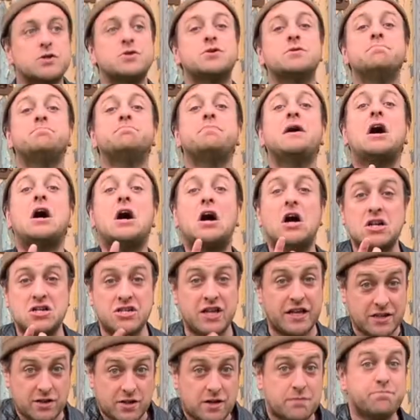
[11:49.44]
purge
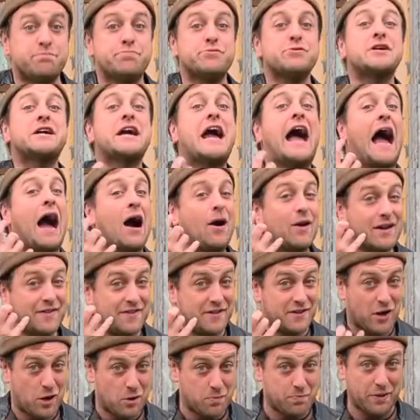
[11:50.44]
that. You can bring it out in
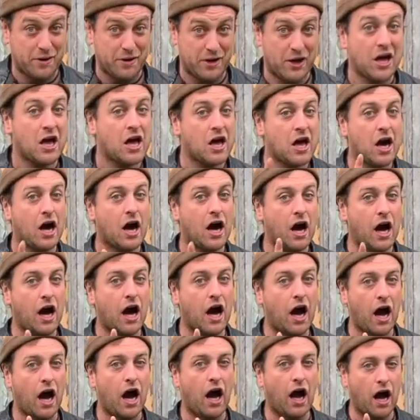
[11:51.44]
the open.
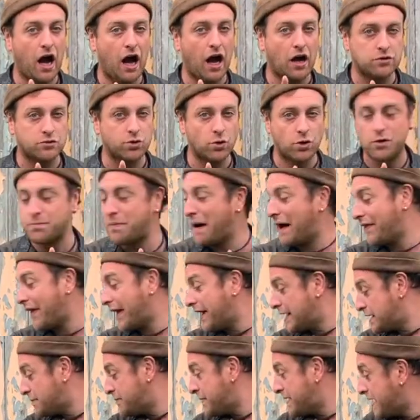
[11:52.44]
I'll talk about
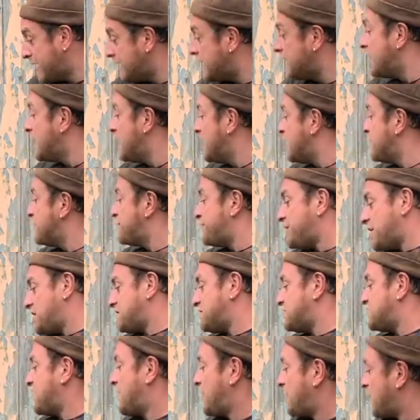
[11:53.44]
that in a minute.
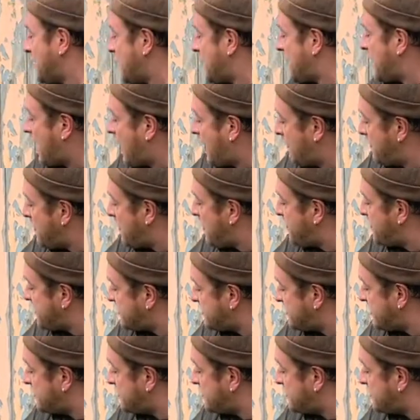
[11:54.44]
First, though, this is